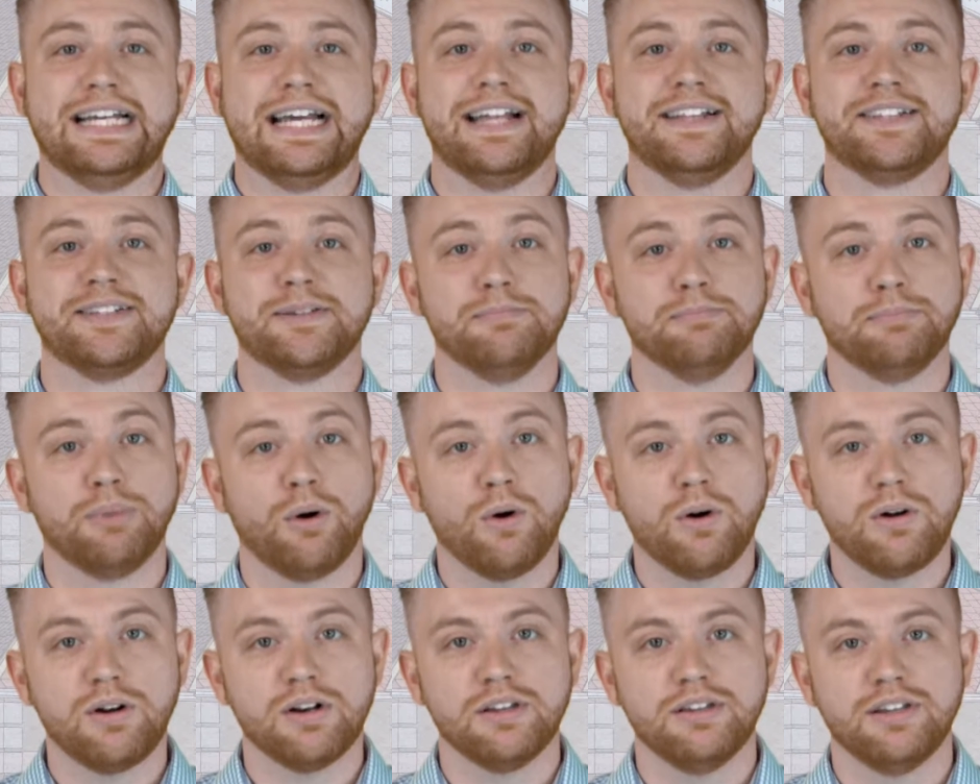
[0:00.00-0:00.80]
It's
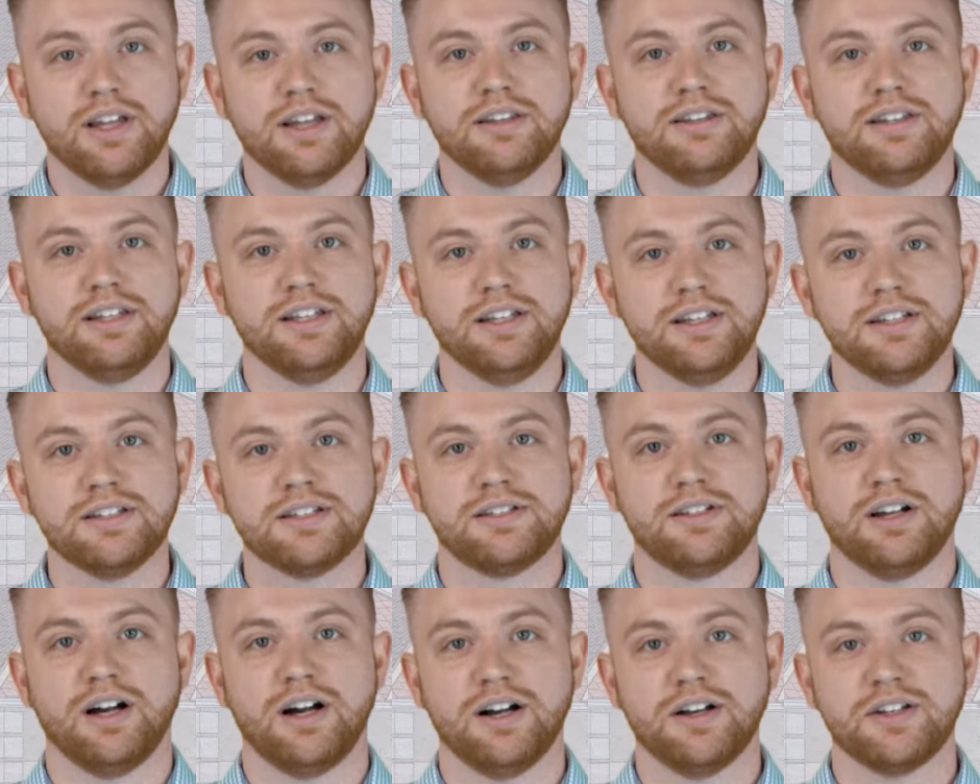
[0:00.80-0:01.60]
important that
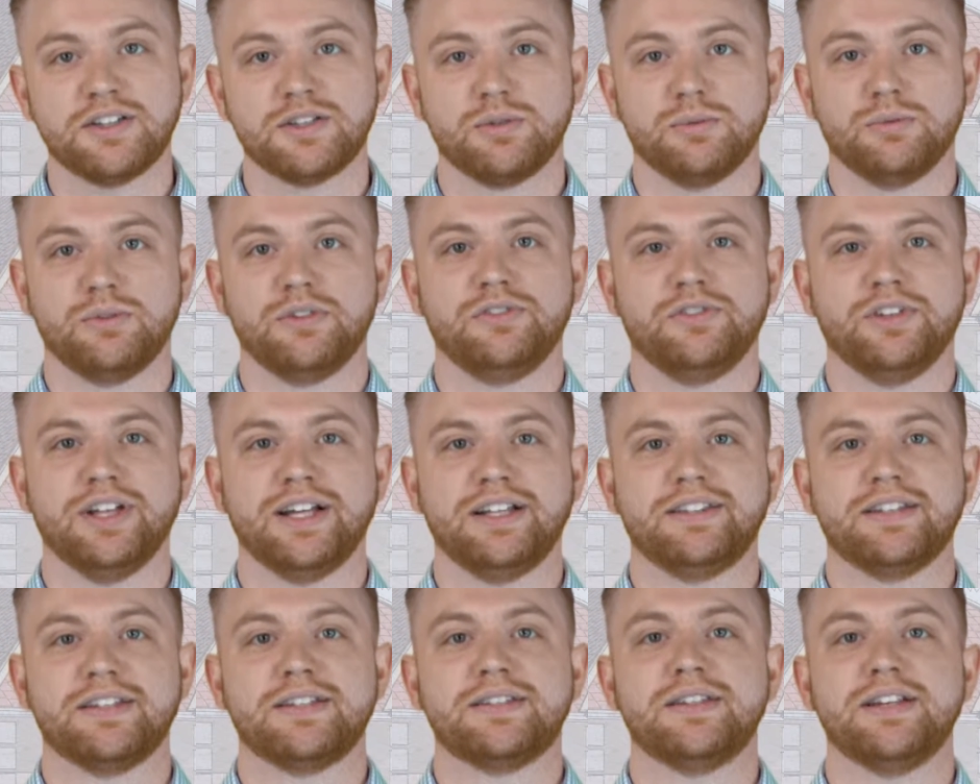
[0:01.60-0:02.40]
these docs
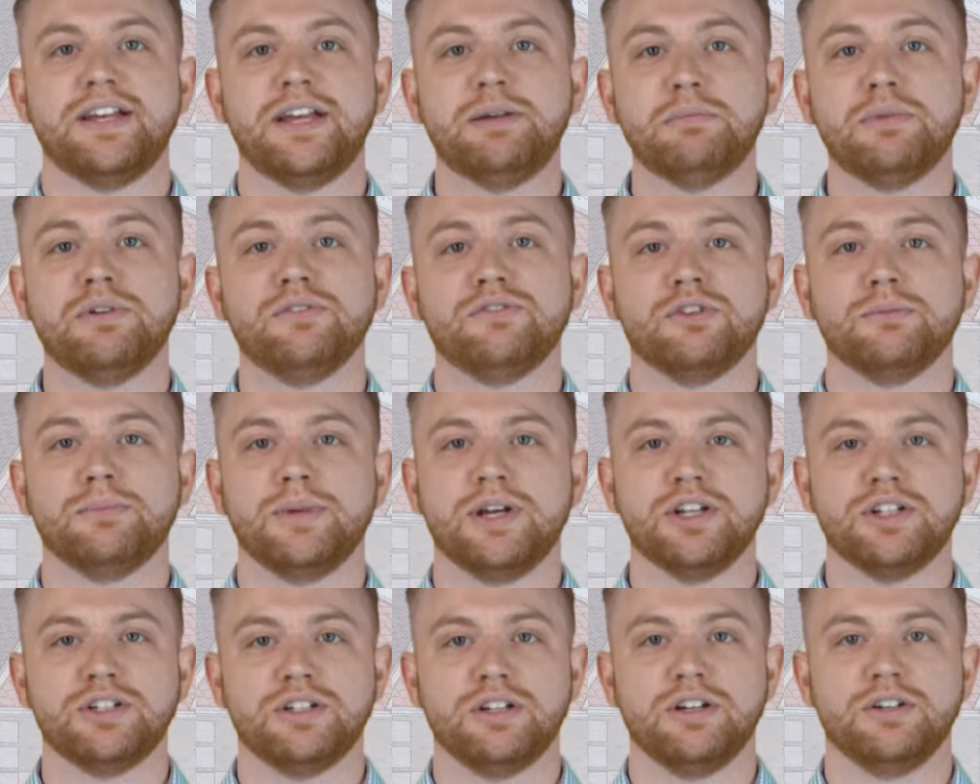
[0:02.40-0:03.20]
reflect the same
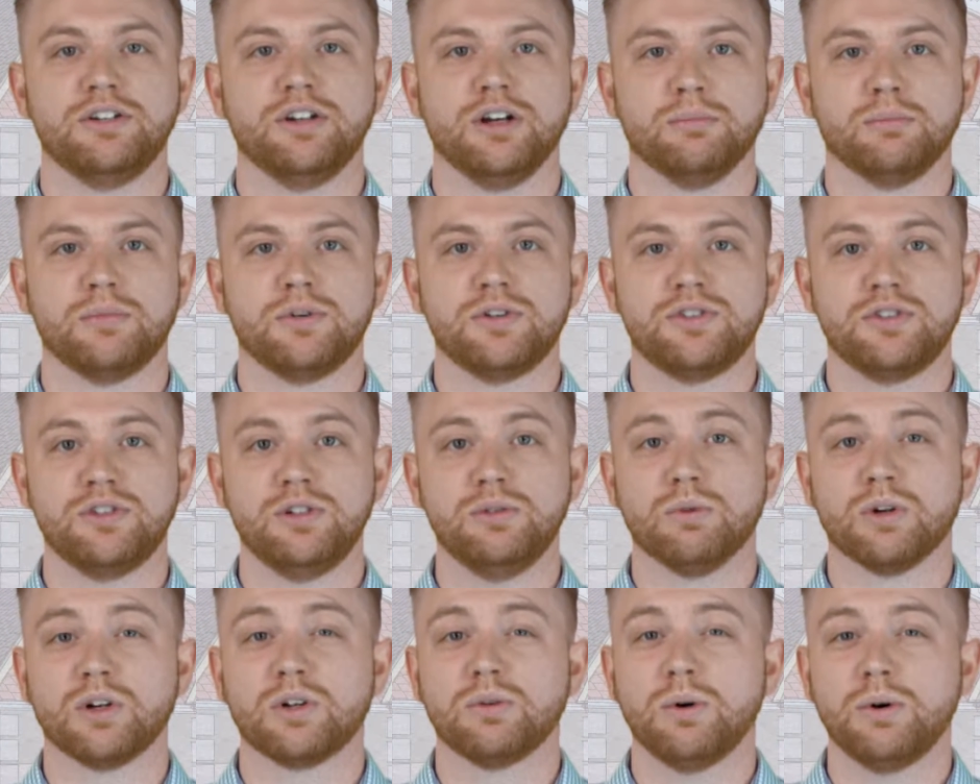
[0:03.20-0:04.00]
information and numbers
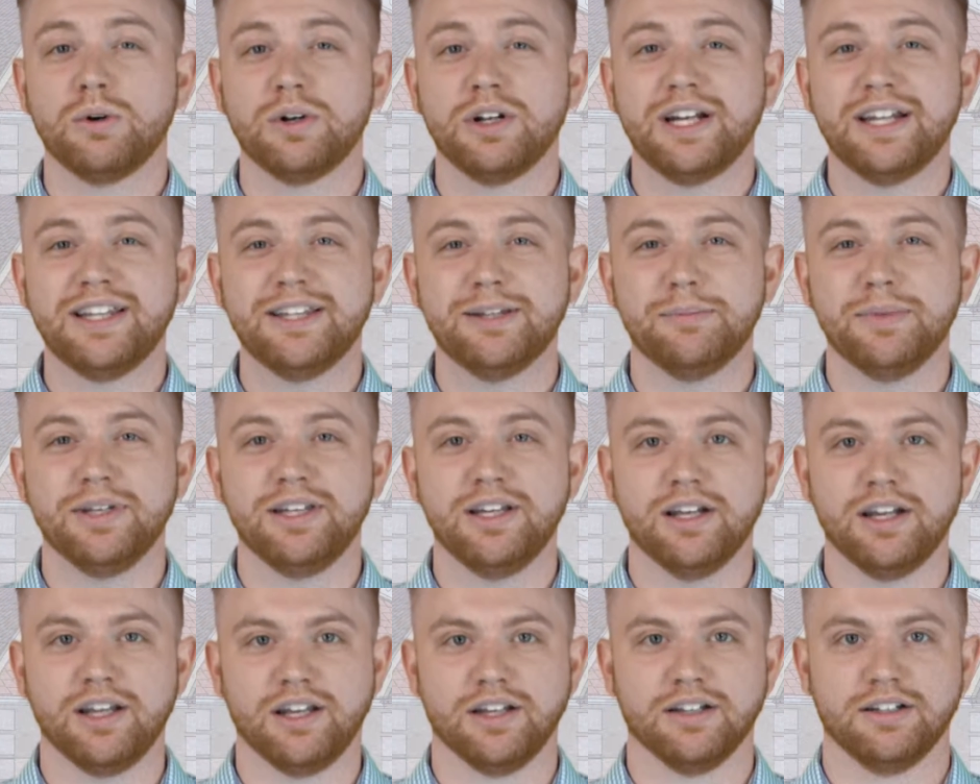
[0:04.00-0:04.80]
you were quoted in the
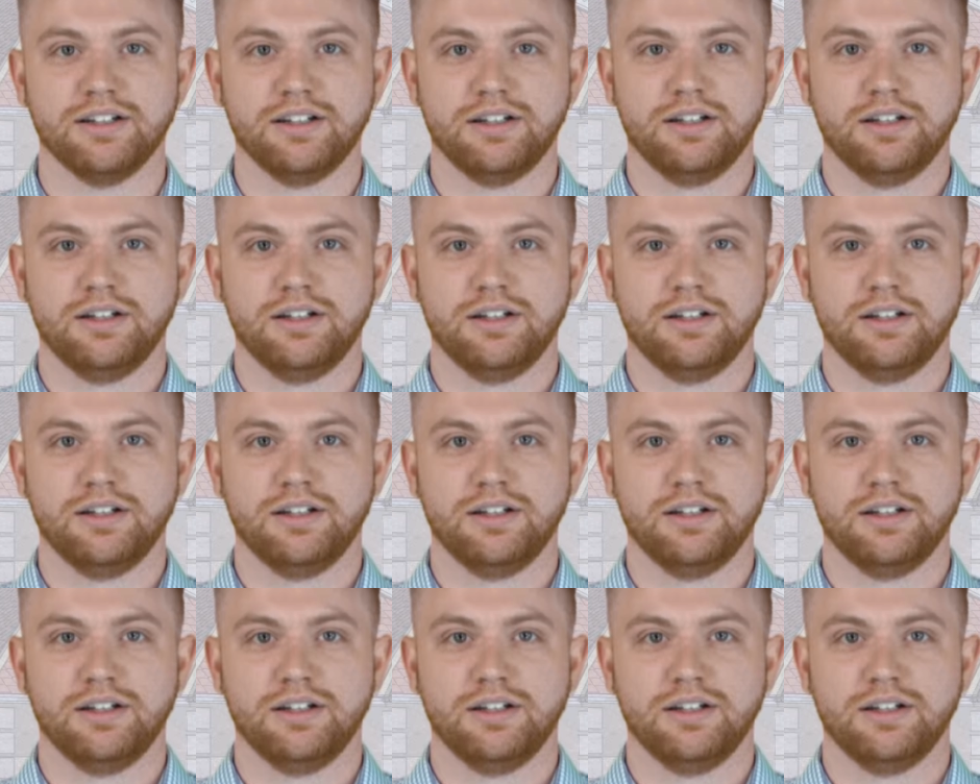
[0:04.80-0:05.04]
beginning.